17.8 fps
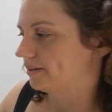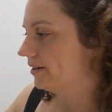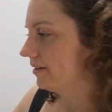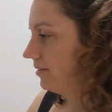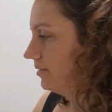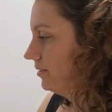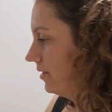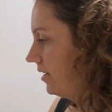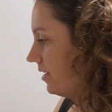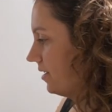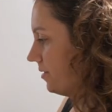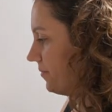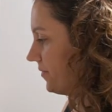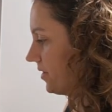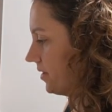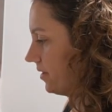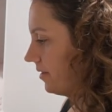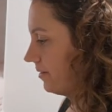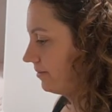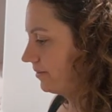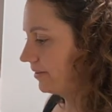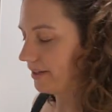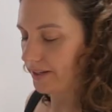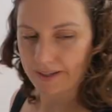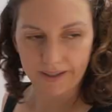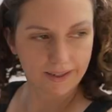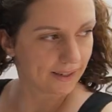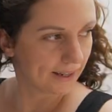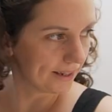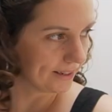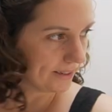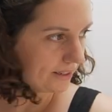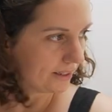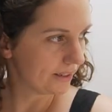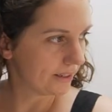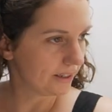Well, the lovely
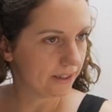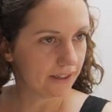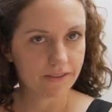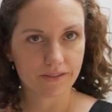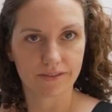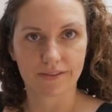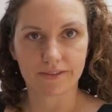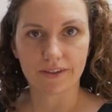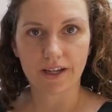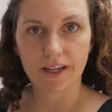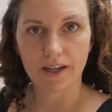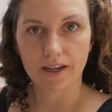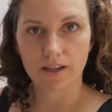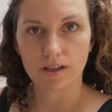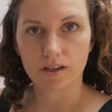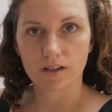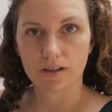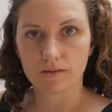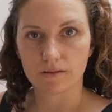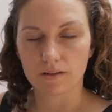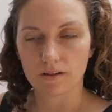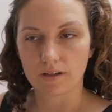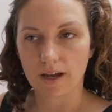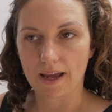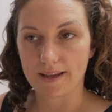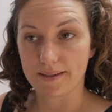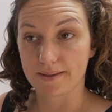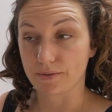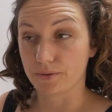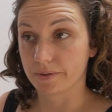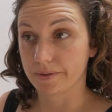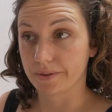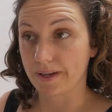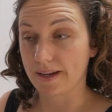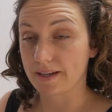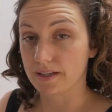lady here has
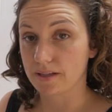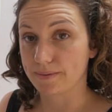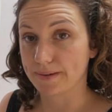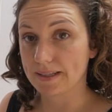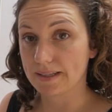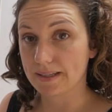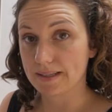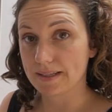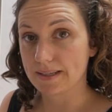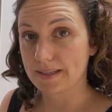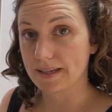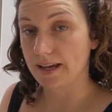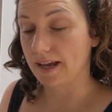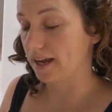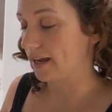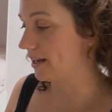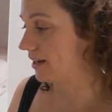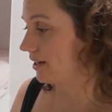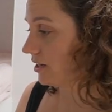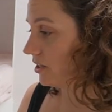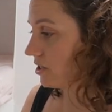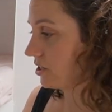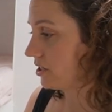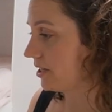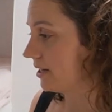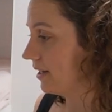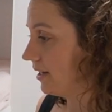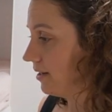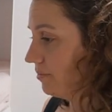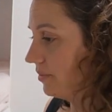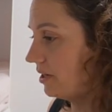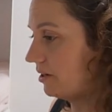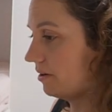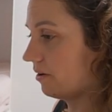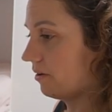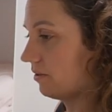also had twins, and she let
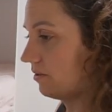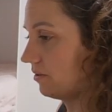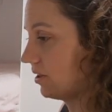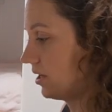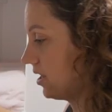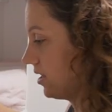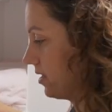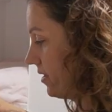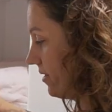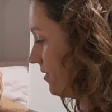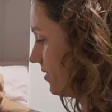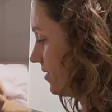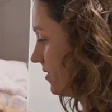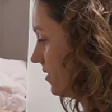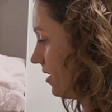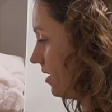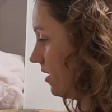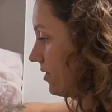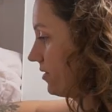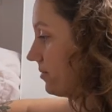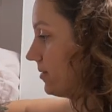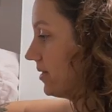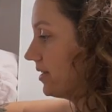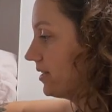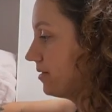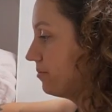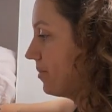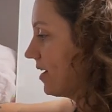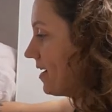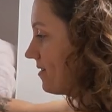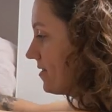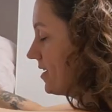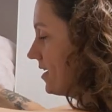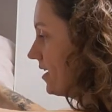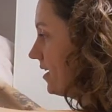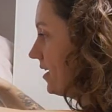me know that there is a little hidden
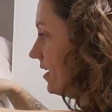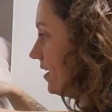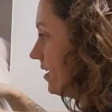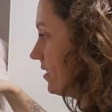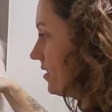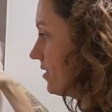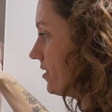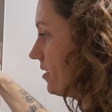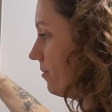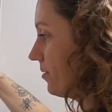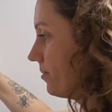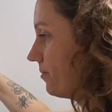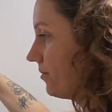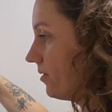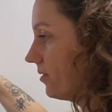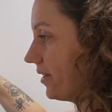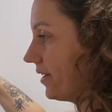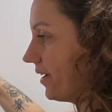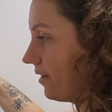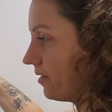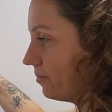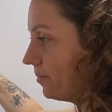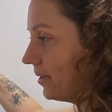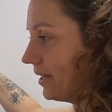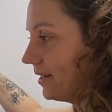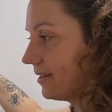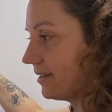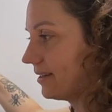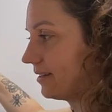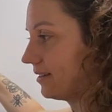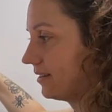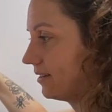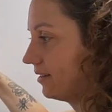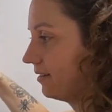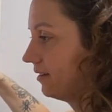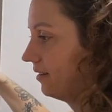barrier here to stop them rolling out of bed,
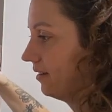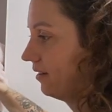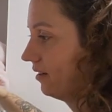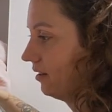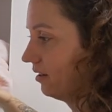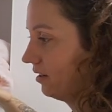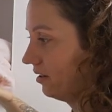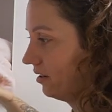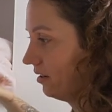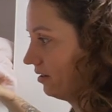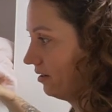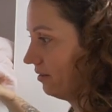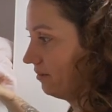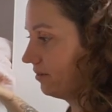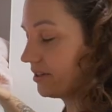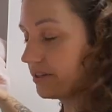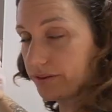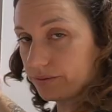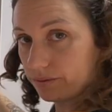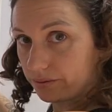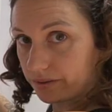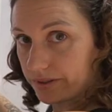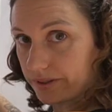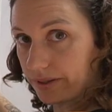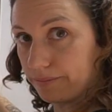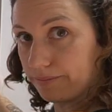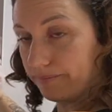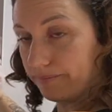which is awesome.